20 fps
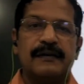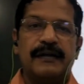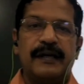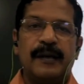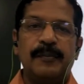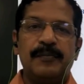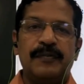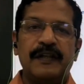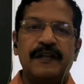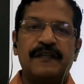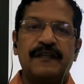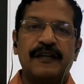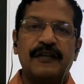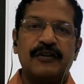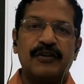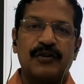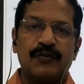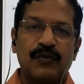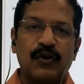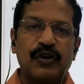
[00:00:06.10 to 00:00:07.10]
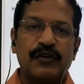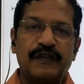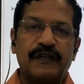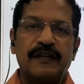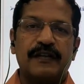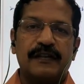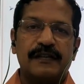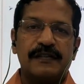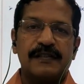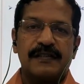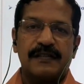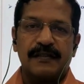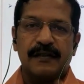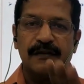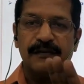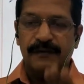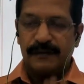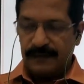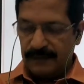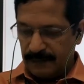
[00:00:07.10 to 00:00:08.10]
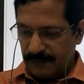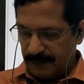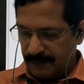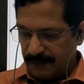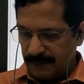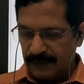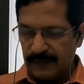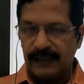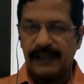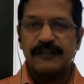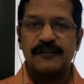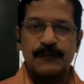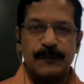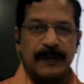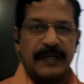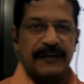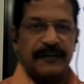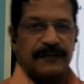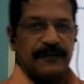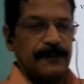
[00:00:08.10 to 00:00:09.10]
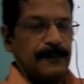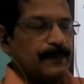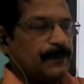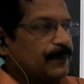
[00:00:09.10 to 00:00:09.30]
empty set or void set, just explained.